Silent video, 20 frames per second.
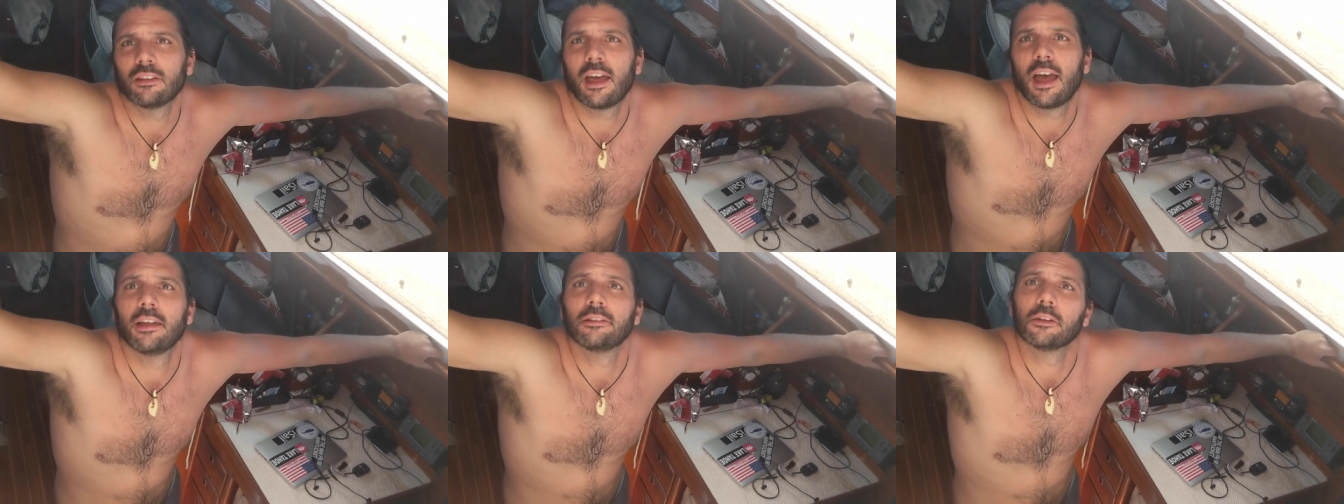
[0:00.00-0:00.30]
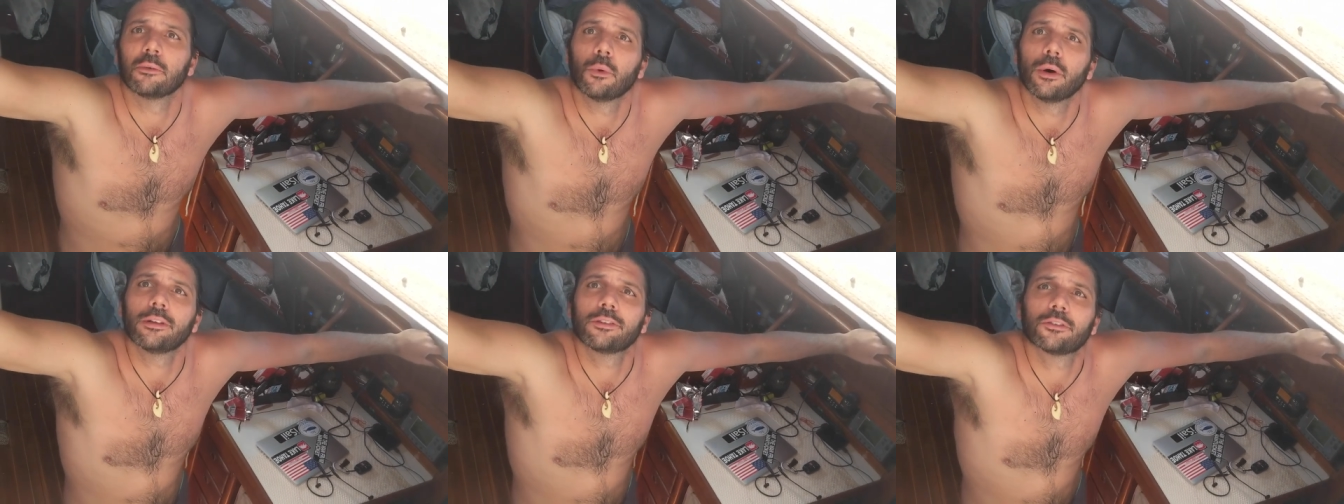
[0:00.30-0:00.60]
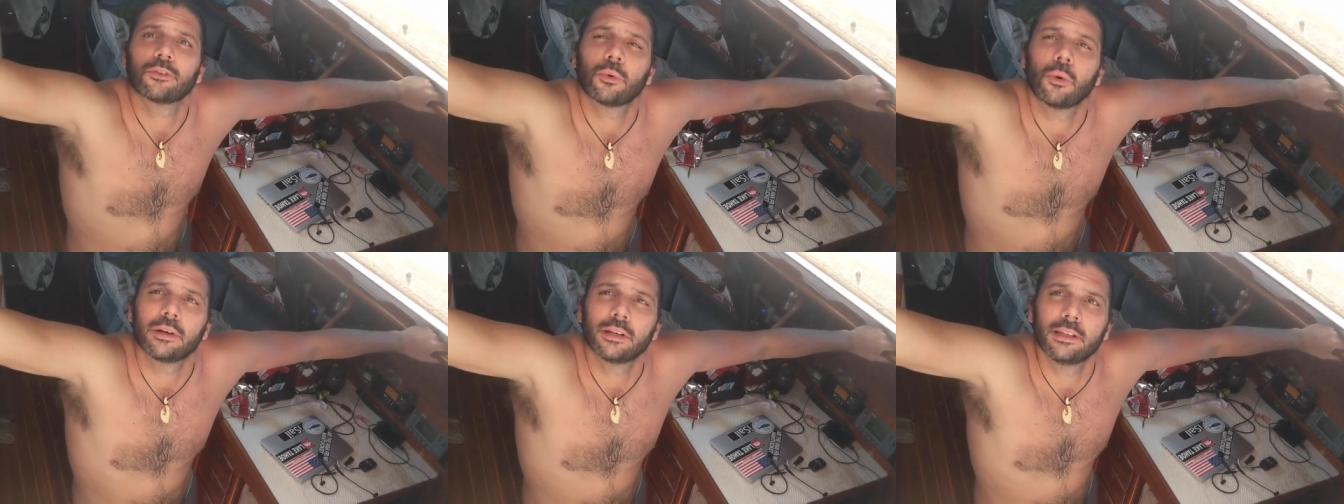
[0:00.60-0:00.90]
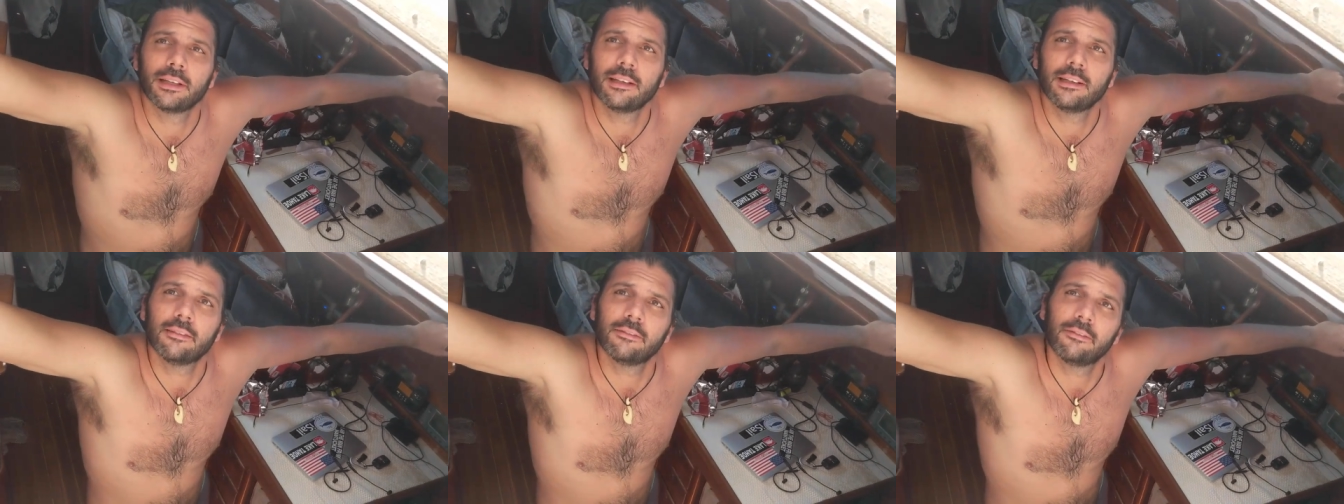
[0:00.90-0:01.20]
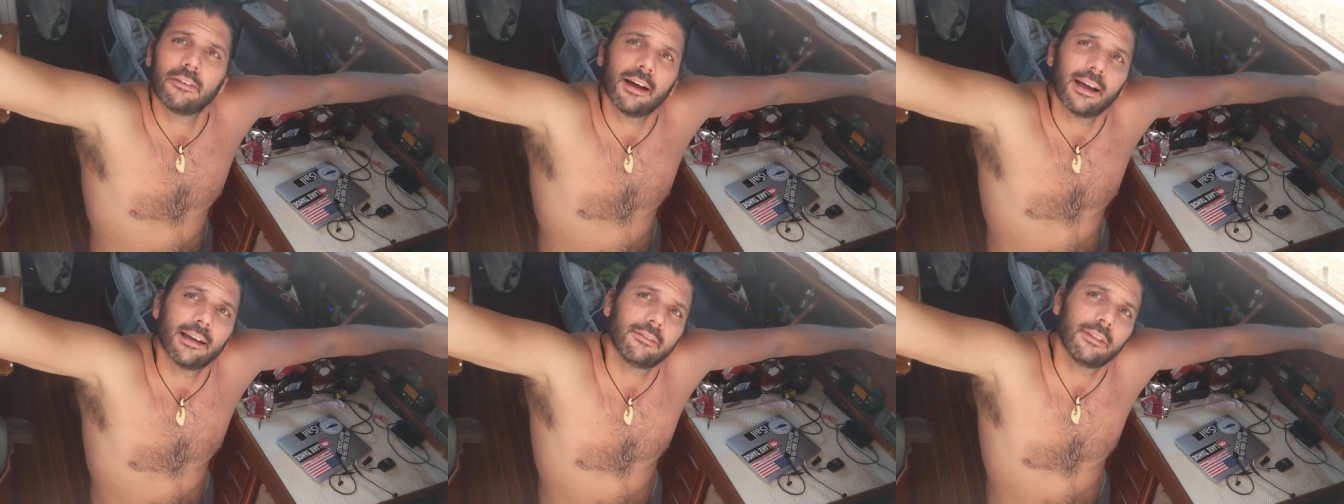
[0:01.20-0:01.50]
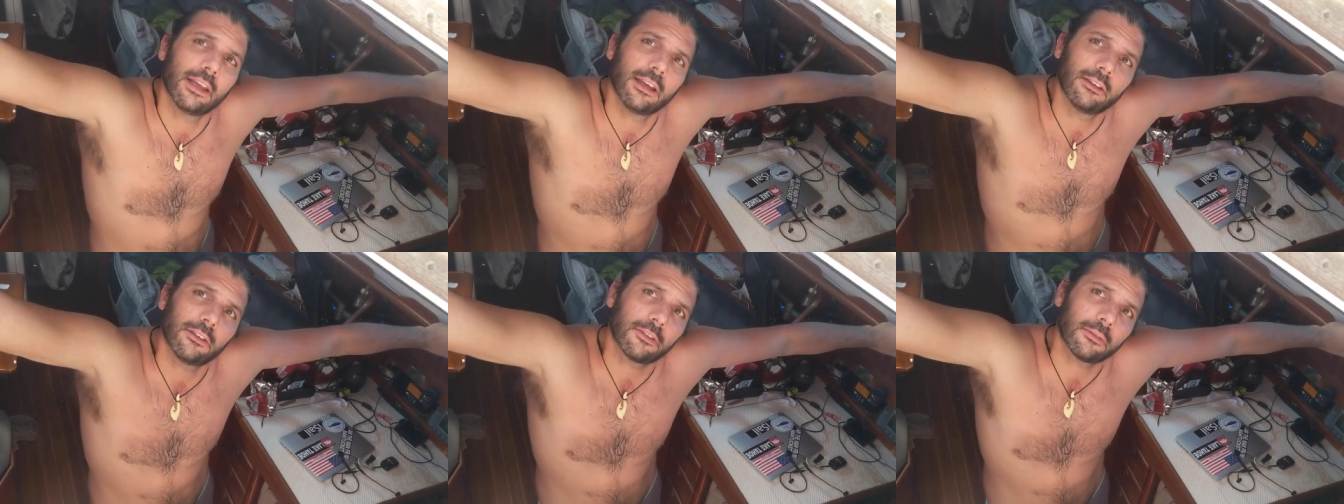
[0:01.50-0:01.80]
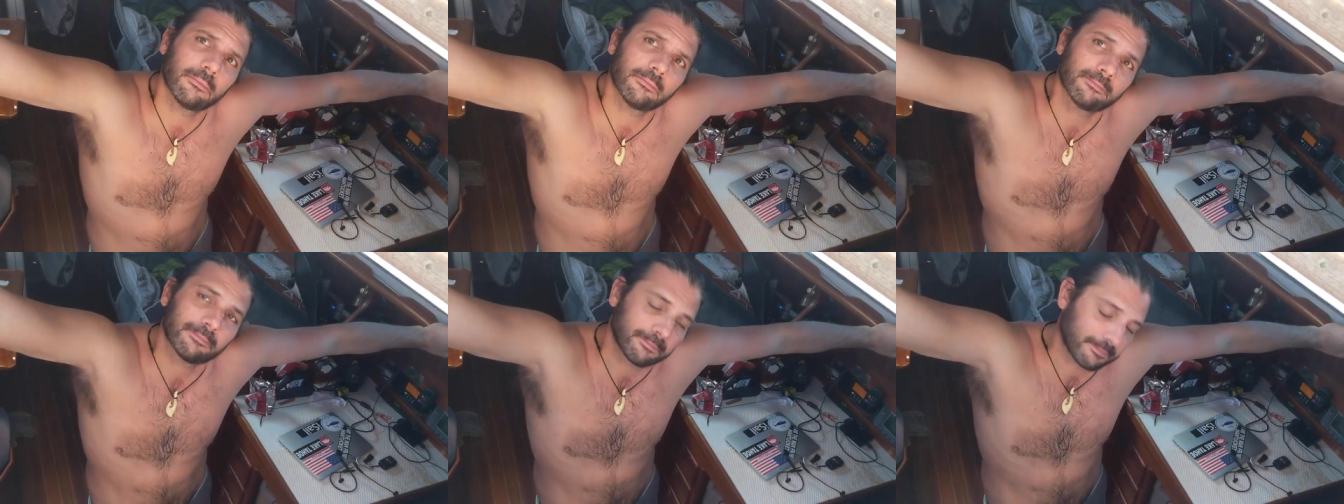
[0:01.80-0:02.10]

seen land in what, 25 days?